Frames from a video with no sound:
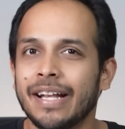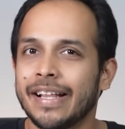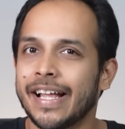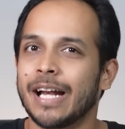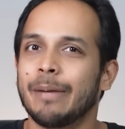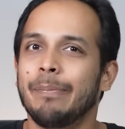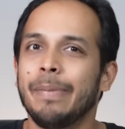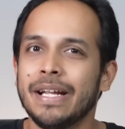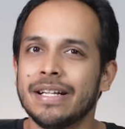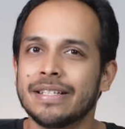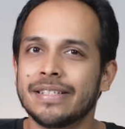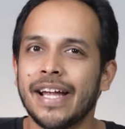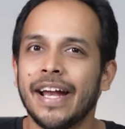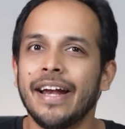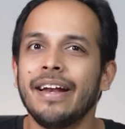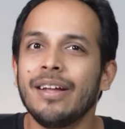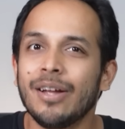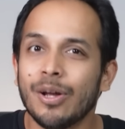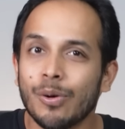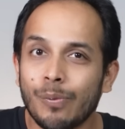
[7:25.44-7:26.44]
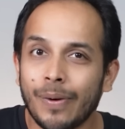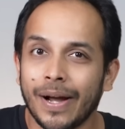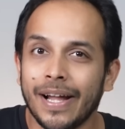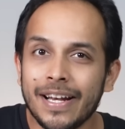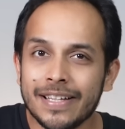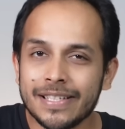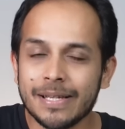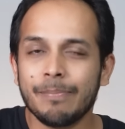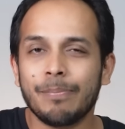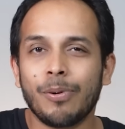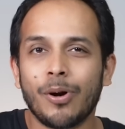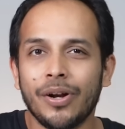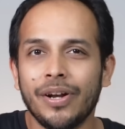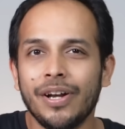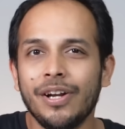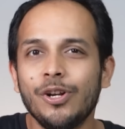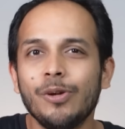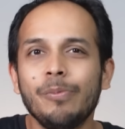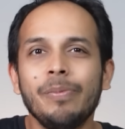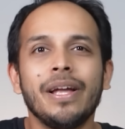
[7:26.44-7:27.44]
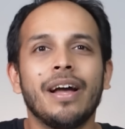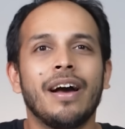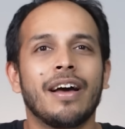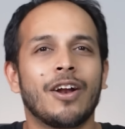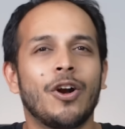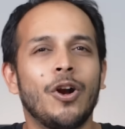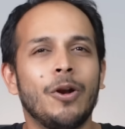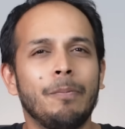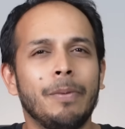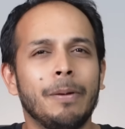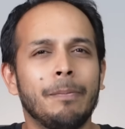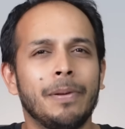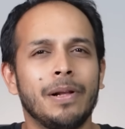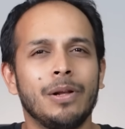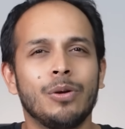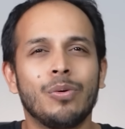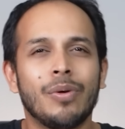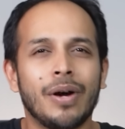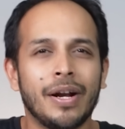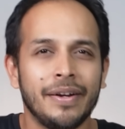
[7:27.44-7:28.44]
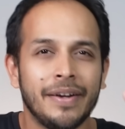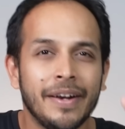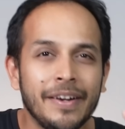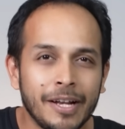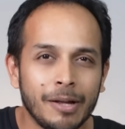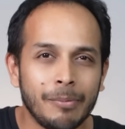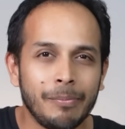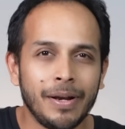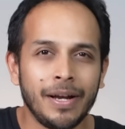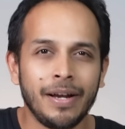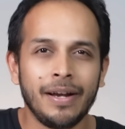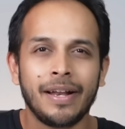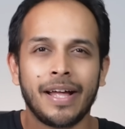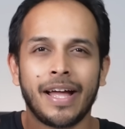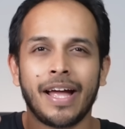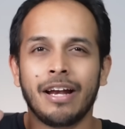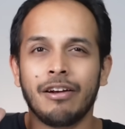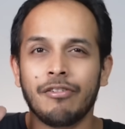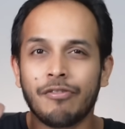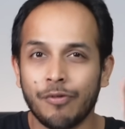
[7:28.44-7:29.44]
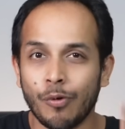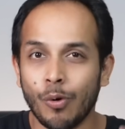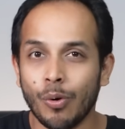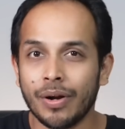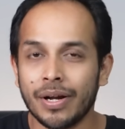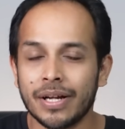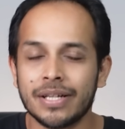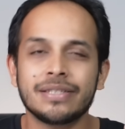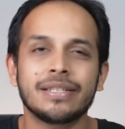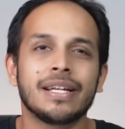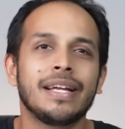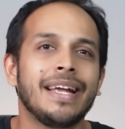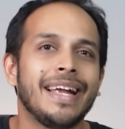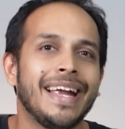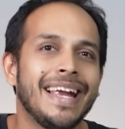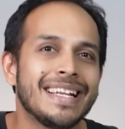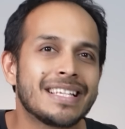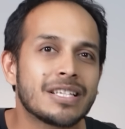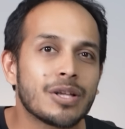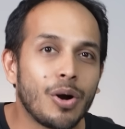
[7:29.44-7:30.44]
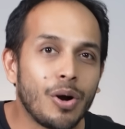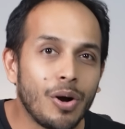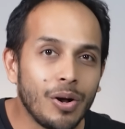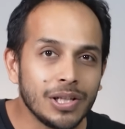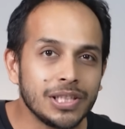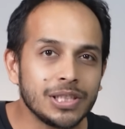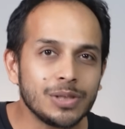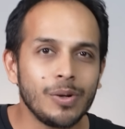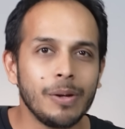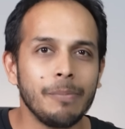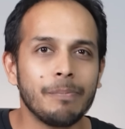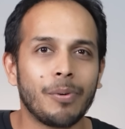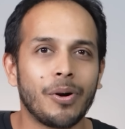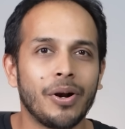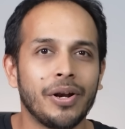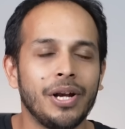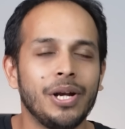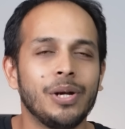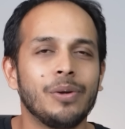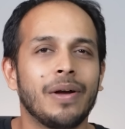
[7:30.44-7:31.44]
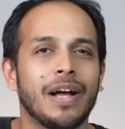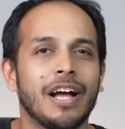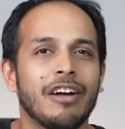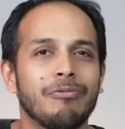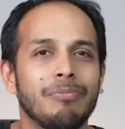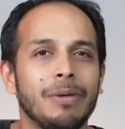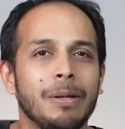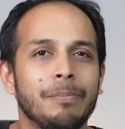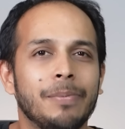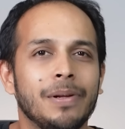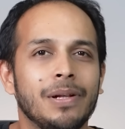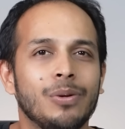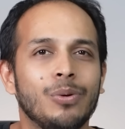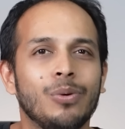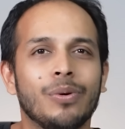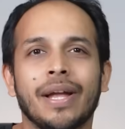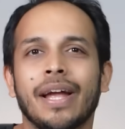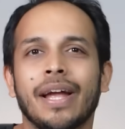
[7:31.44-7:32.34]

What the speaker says: And that being said, while it's important to be around people who are determined and focused, it's also important to have people who